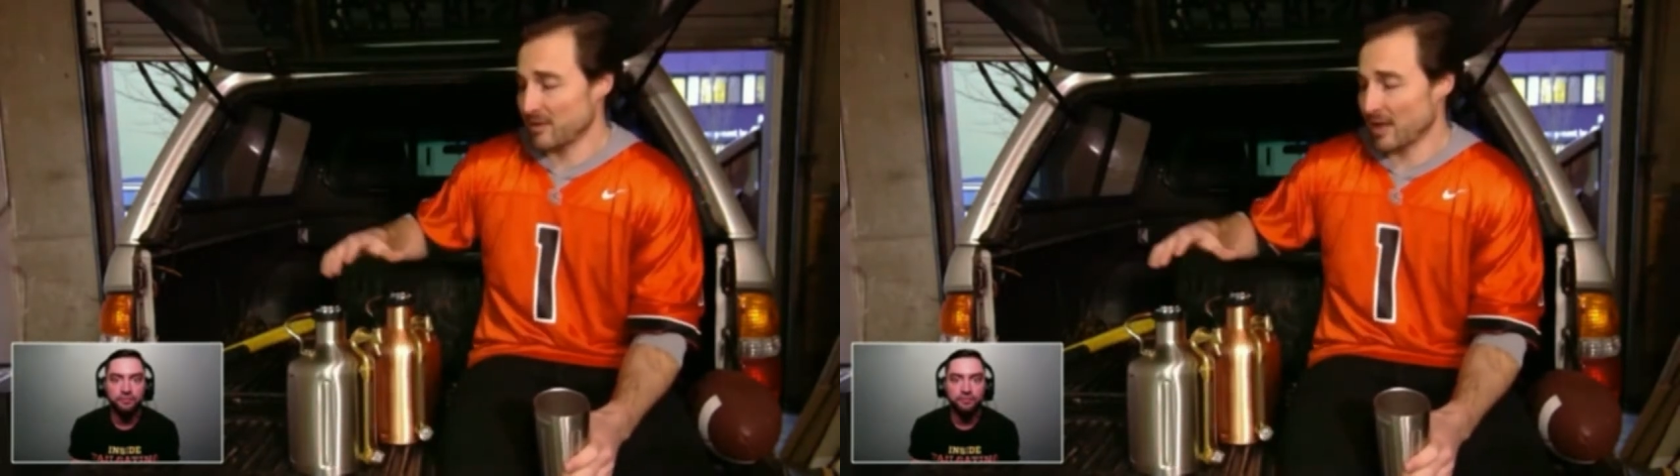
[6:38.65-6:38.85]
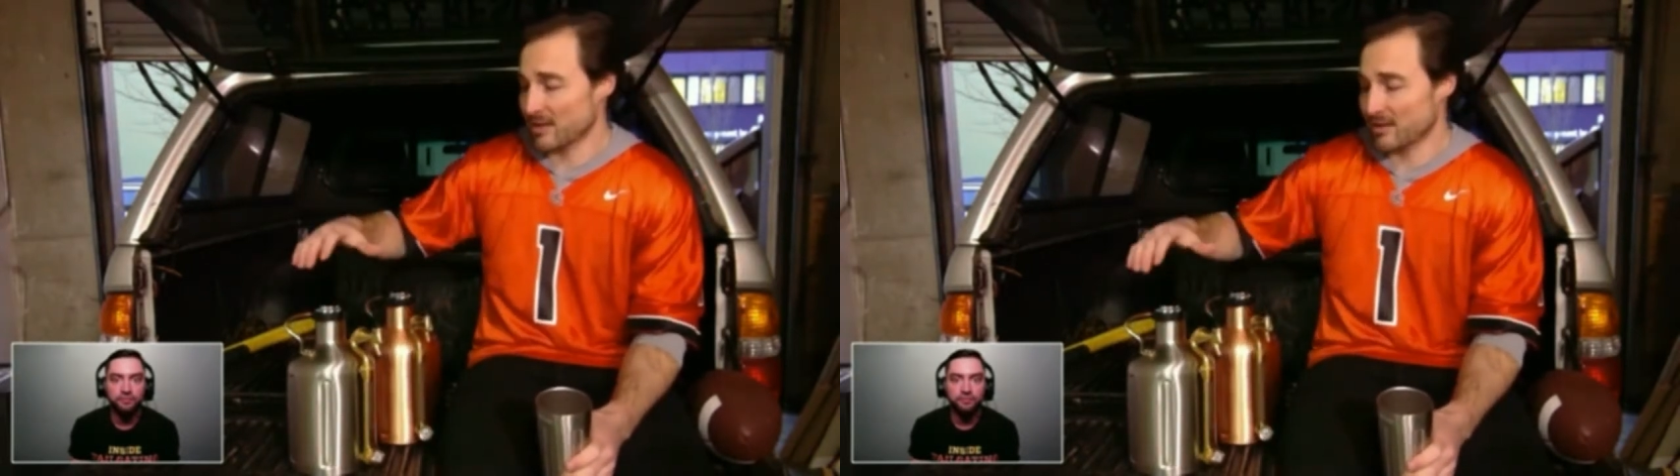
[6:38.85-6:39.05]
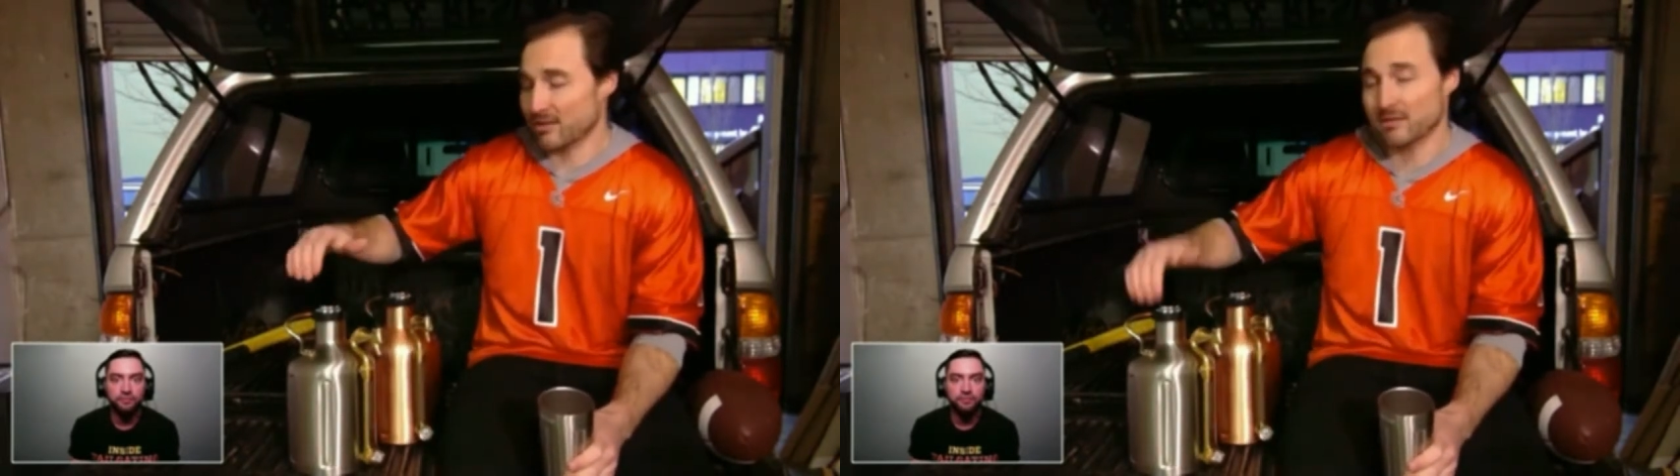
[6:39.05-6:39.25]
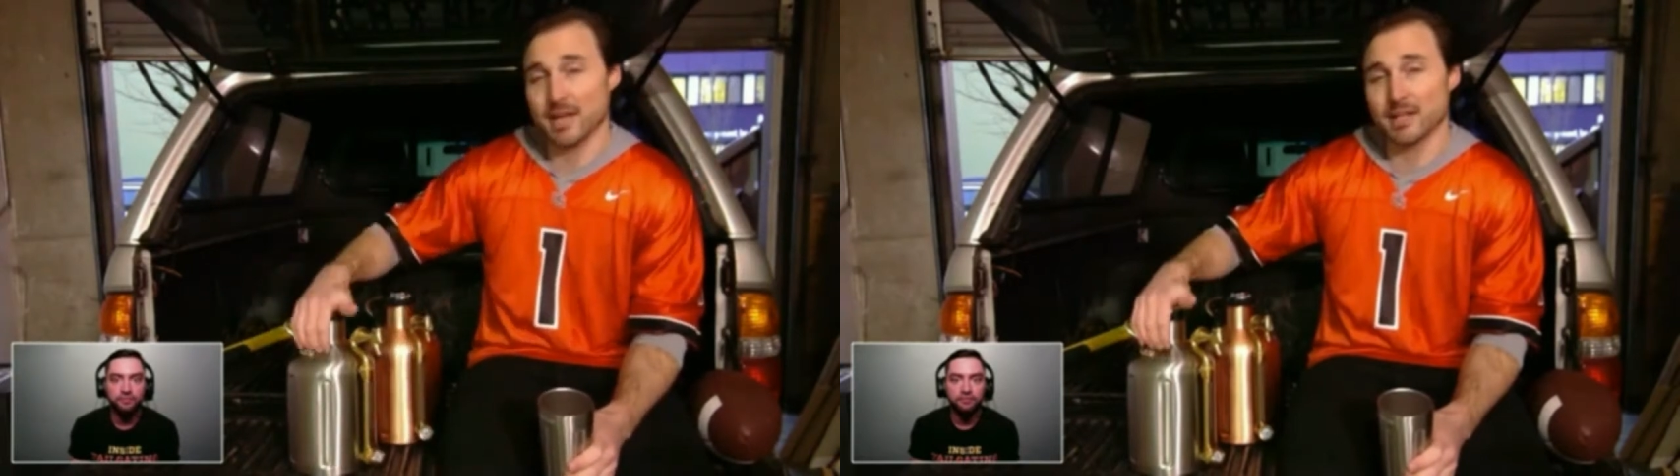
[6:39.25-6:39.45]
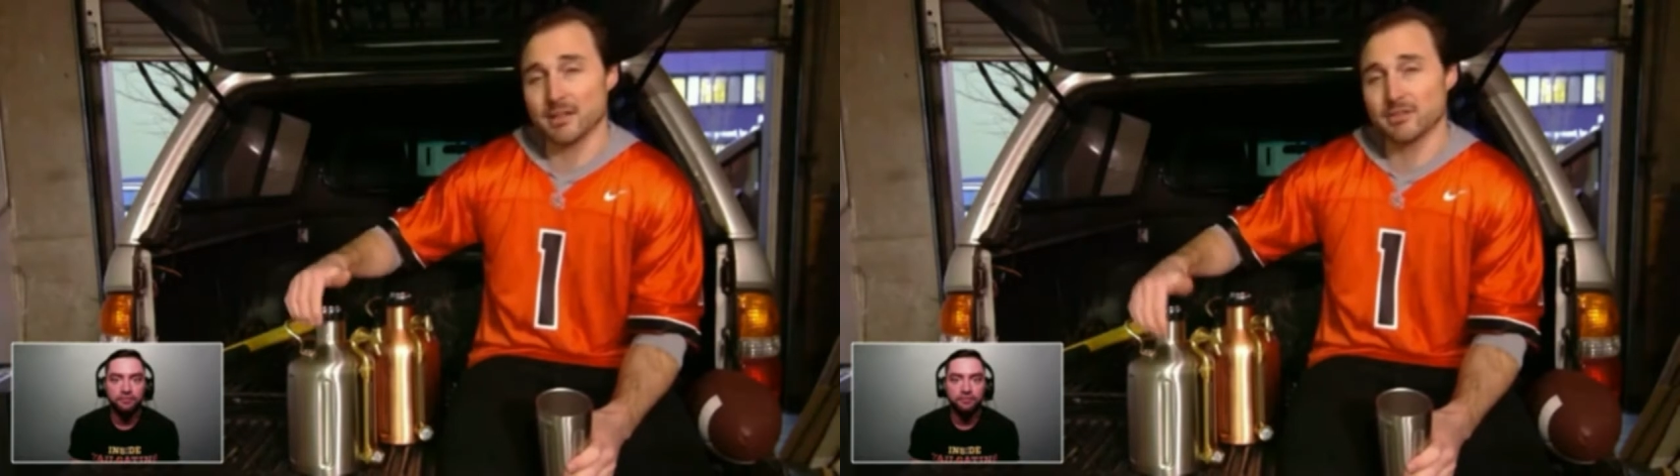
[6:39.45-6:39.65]
We've got
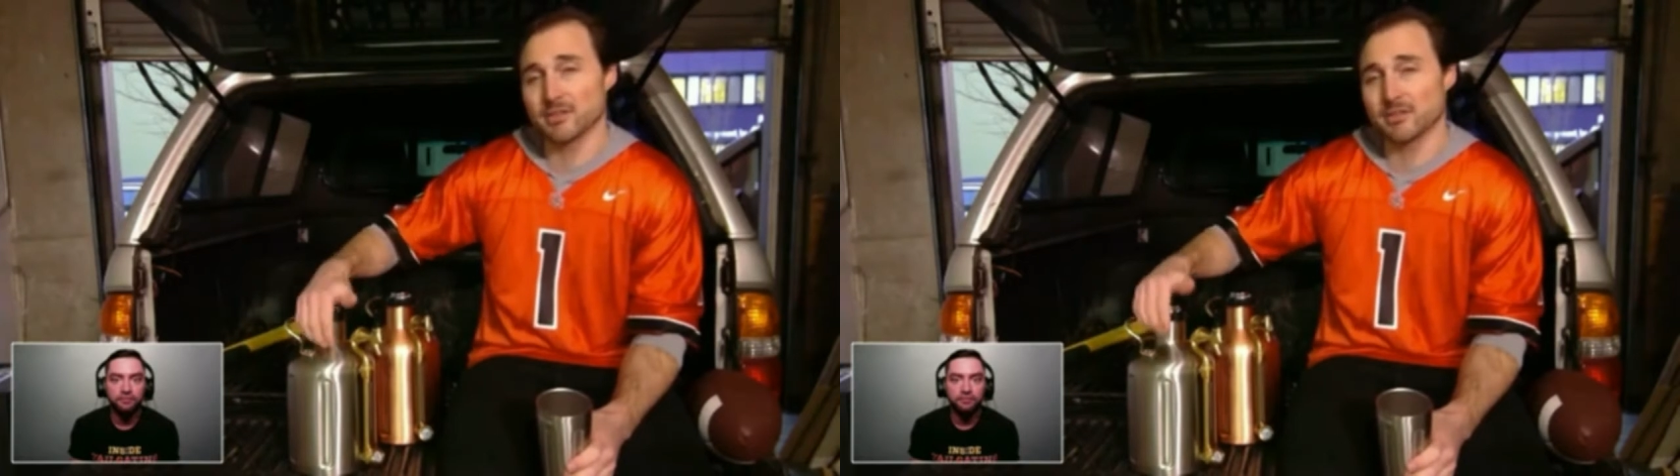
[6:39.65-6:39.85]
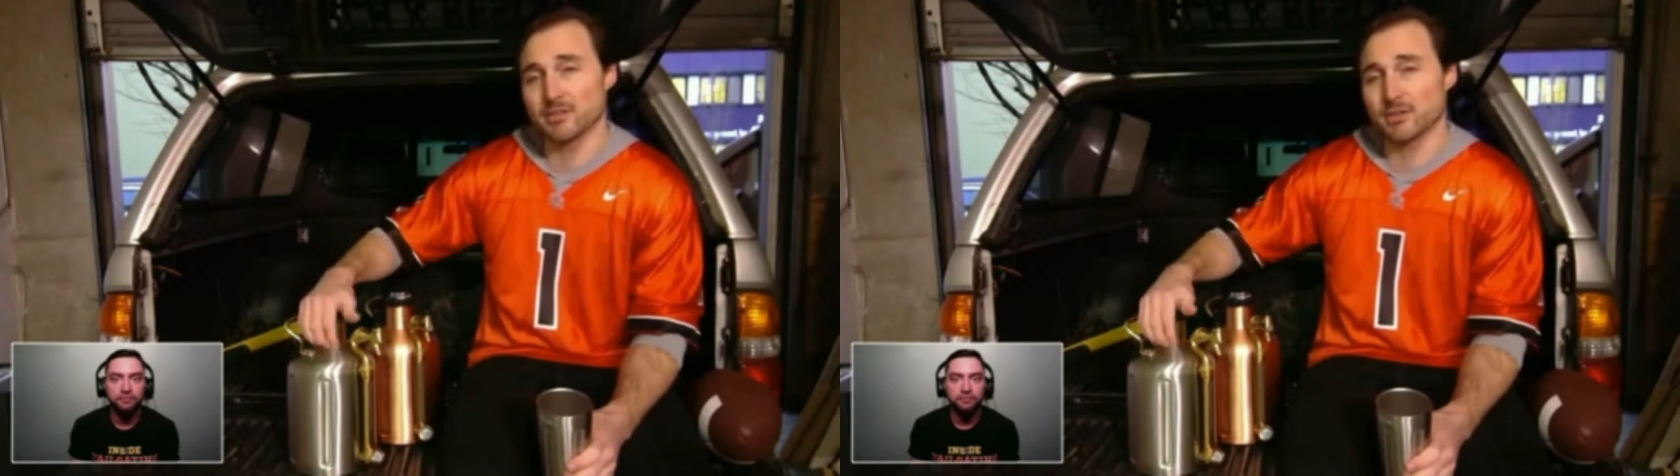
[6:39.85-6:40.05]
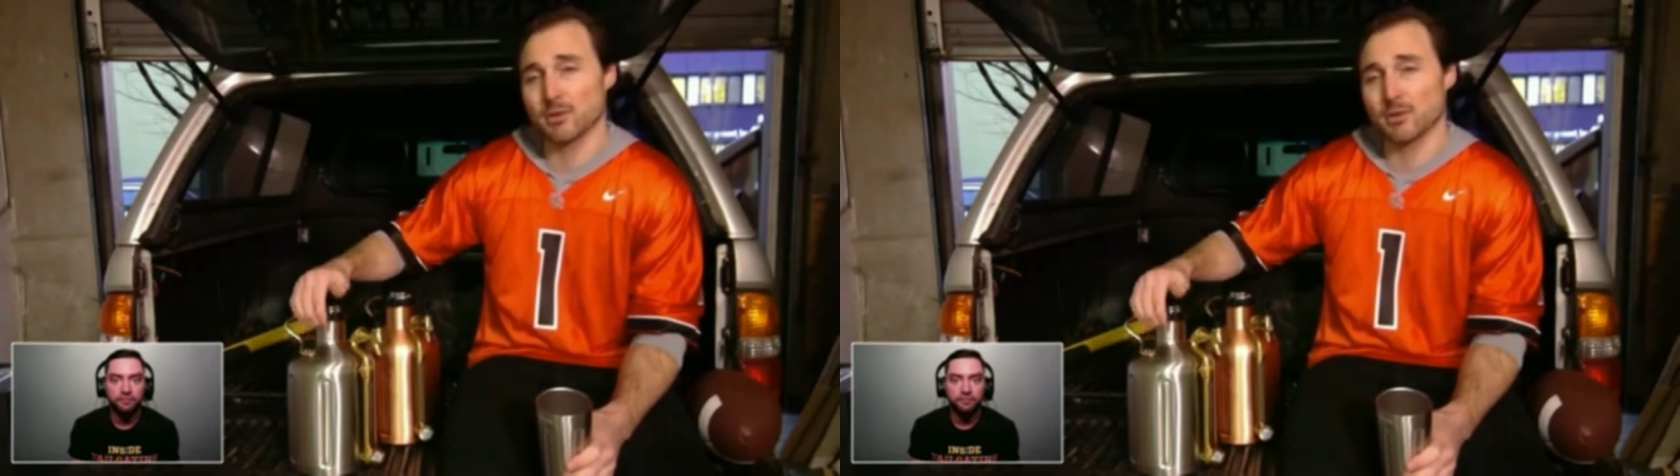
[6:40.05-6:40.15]
stainless. This is